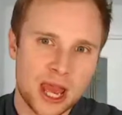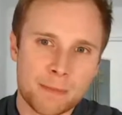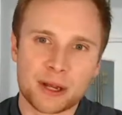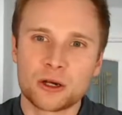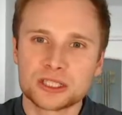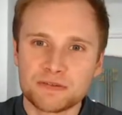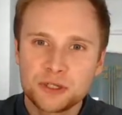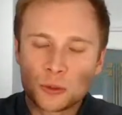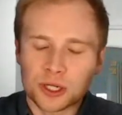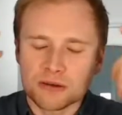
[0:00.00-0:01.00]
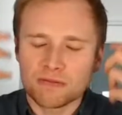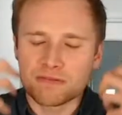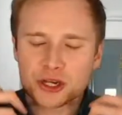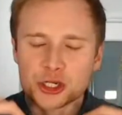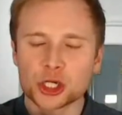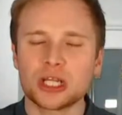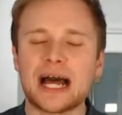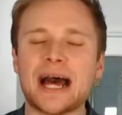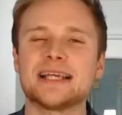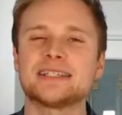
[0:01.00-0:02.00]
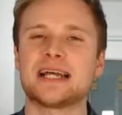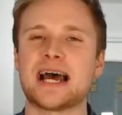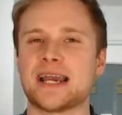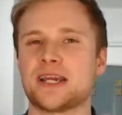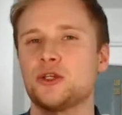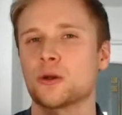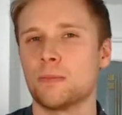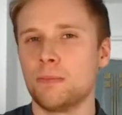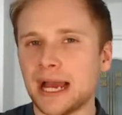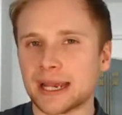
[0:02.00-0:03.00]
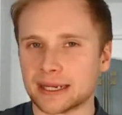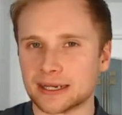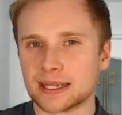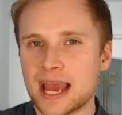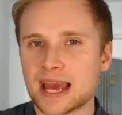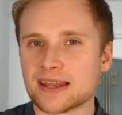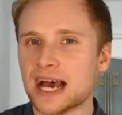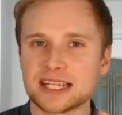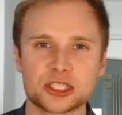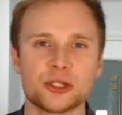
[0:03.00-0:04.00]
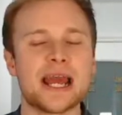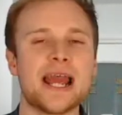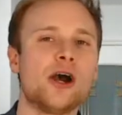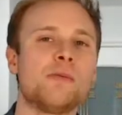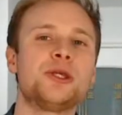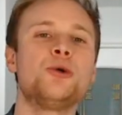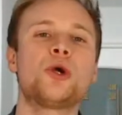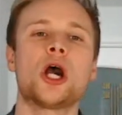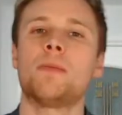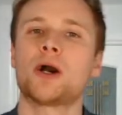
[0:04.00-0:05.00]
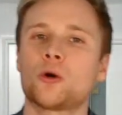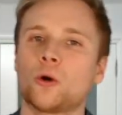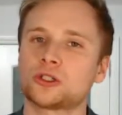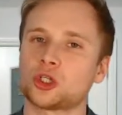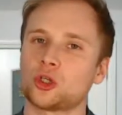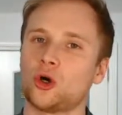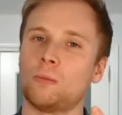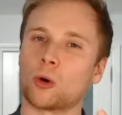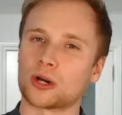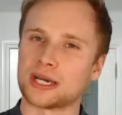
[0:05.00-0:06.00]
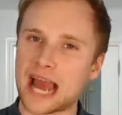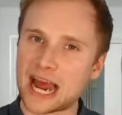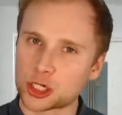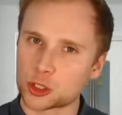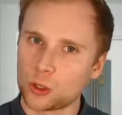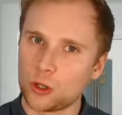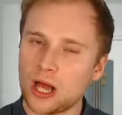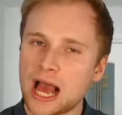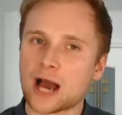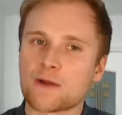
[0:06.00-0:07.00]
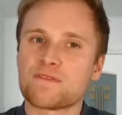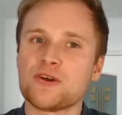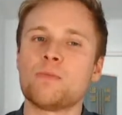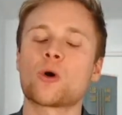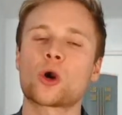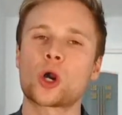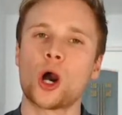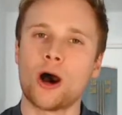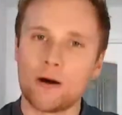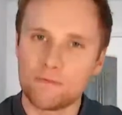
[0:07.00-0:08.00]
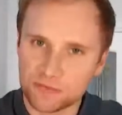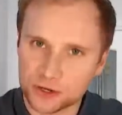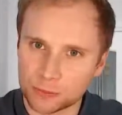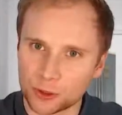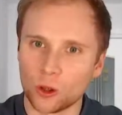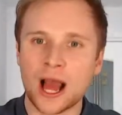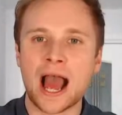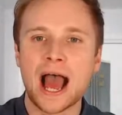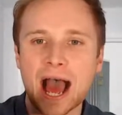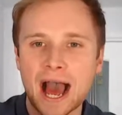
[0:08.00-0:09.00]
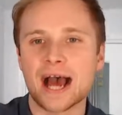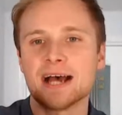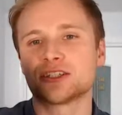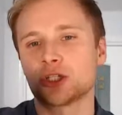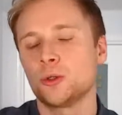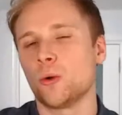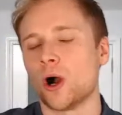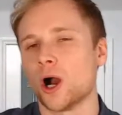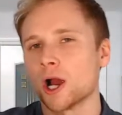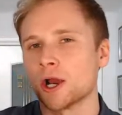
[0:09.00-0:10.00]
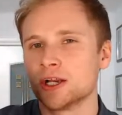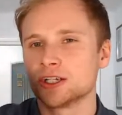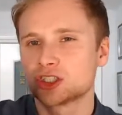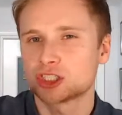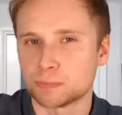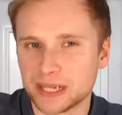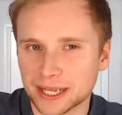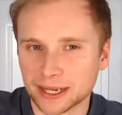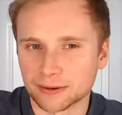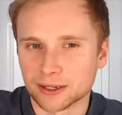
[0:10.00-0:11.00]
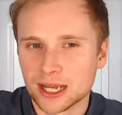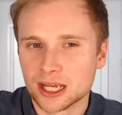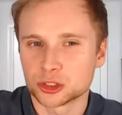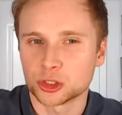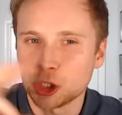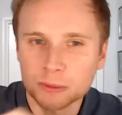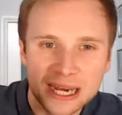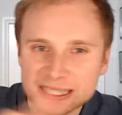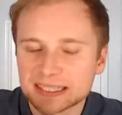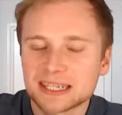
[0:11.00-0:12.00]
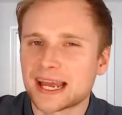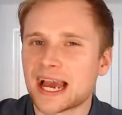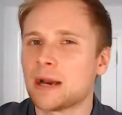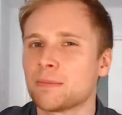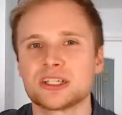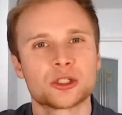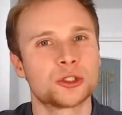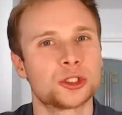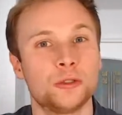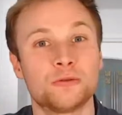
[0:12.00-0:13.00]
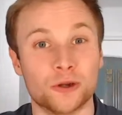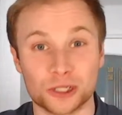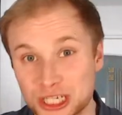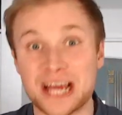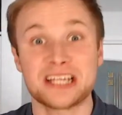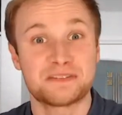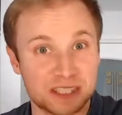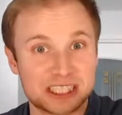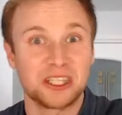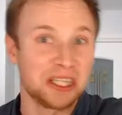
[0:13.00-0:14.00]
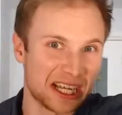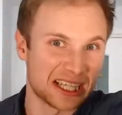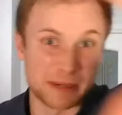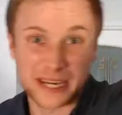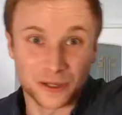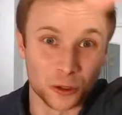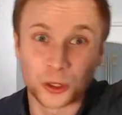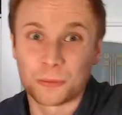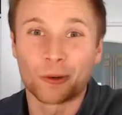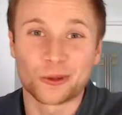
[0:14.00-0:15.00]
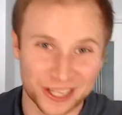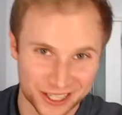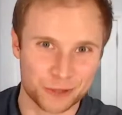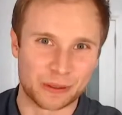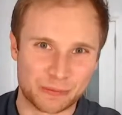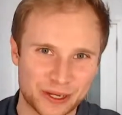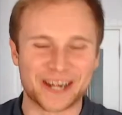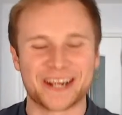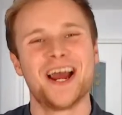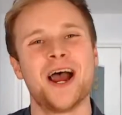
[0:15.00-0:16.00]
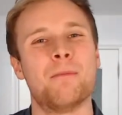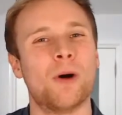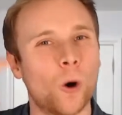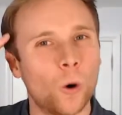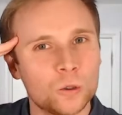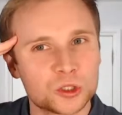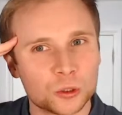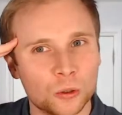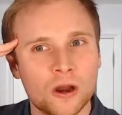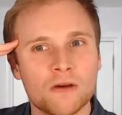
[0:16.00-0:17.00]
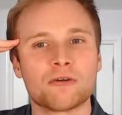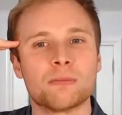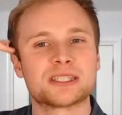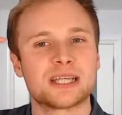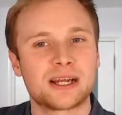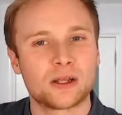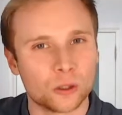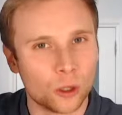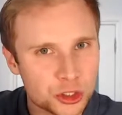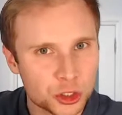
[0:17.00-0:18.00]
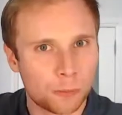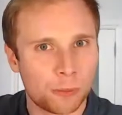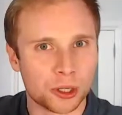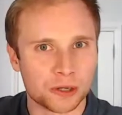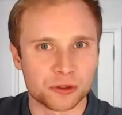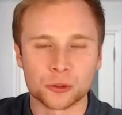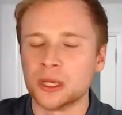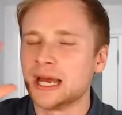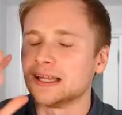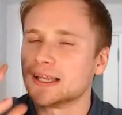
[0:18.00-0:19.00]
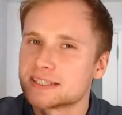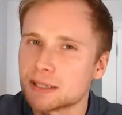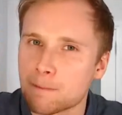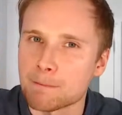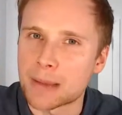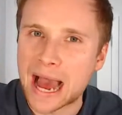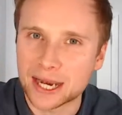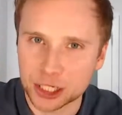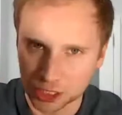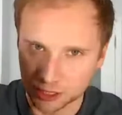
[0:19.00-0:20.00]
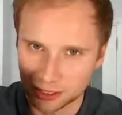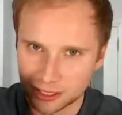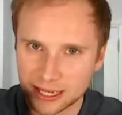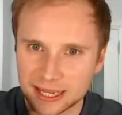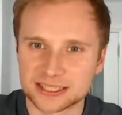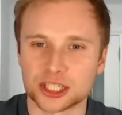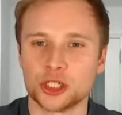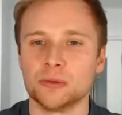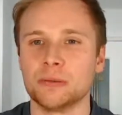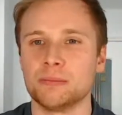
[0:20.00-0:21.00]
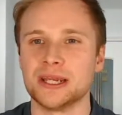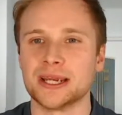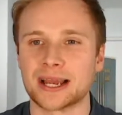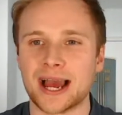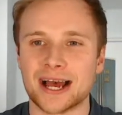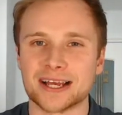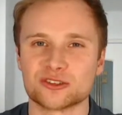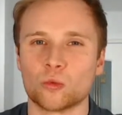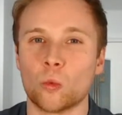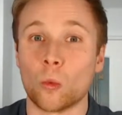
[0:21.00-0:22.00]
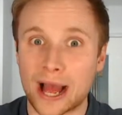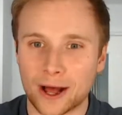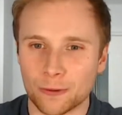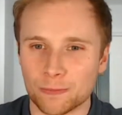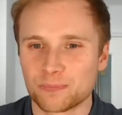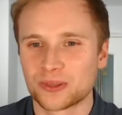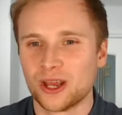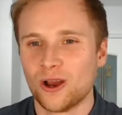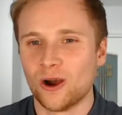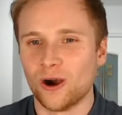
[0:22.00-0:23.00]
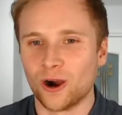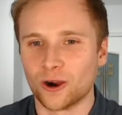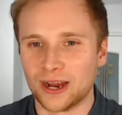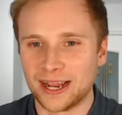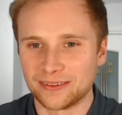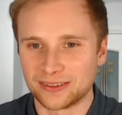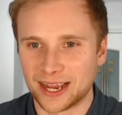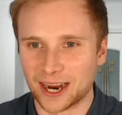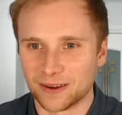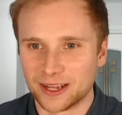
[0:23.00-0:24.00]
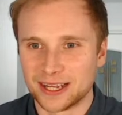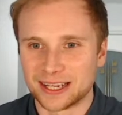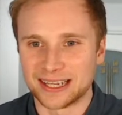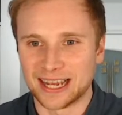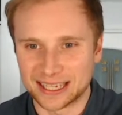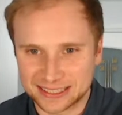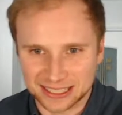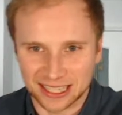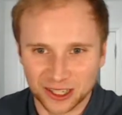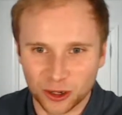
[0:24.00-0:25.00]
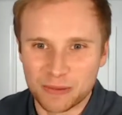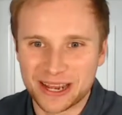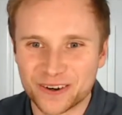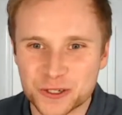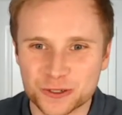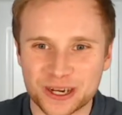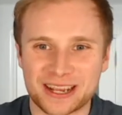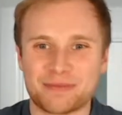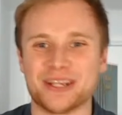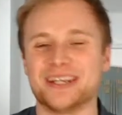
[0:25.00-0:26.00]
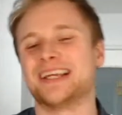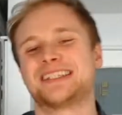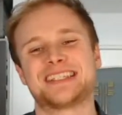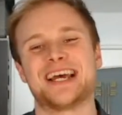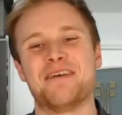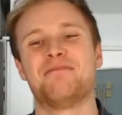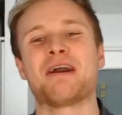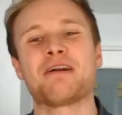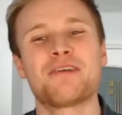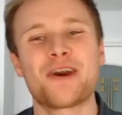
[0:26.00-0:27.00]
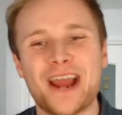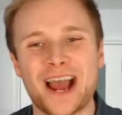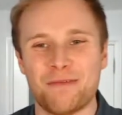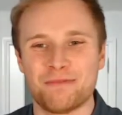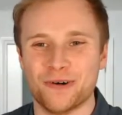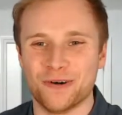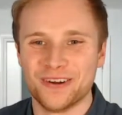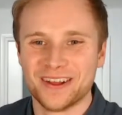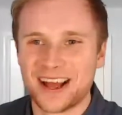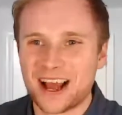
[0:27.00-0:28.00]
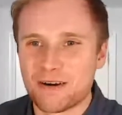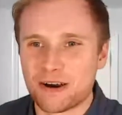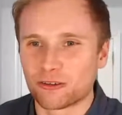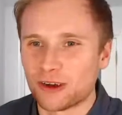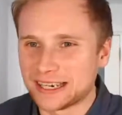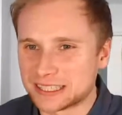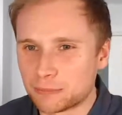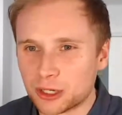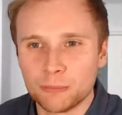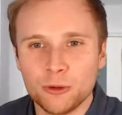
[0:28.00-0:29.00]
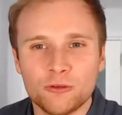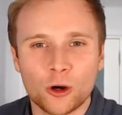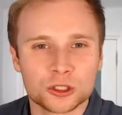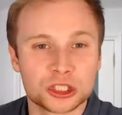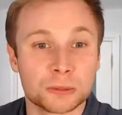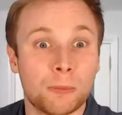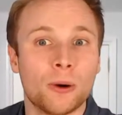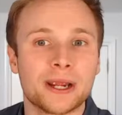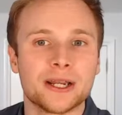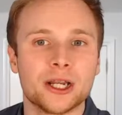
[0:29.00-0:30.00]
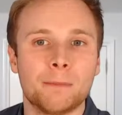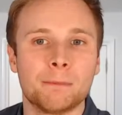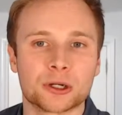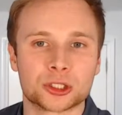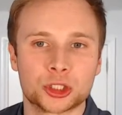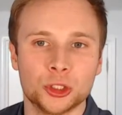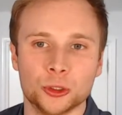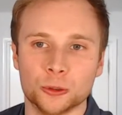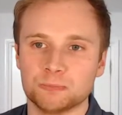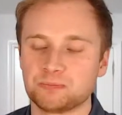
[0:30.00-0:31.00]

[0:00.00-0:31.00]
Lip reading: Because if you can visualize that in your mind, that's going to help you come across a lot more natural and feel more comfortable as you are speaking. So humanizing the camera is on 2 fronts. Yes, physically, let's make it look more like a human being, but also from a psychological point of view, let's imagine it's a human being as well. All right, there. Yes, a little mental trick, Abid. It's very, very helpful. Right, I'm going to move on to point number 2.